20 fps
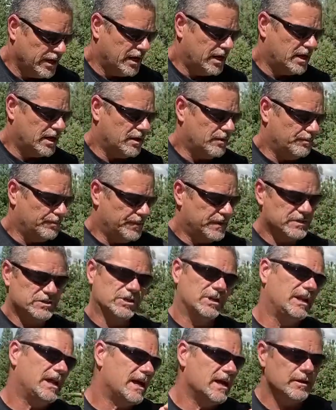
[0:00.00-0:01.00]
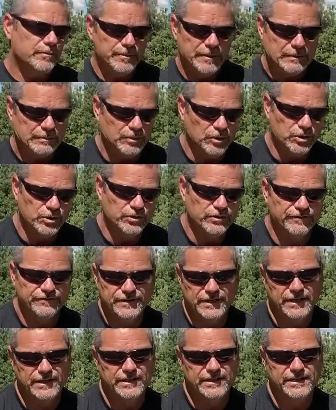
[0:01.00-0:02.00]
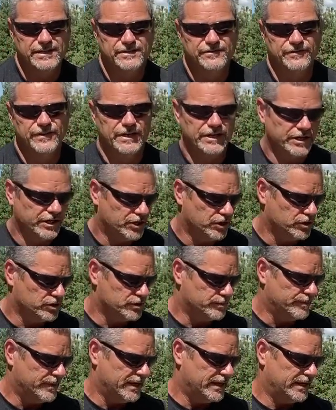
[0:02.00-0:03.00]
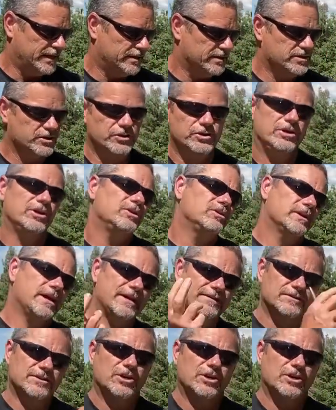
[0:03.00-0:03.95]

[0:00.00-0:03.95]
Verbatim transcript: Um, there's a lot of people who have done these videos, but so you don't have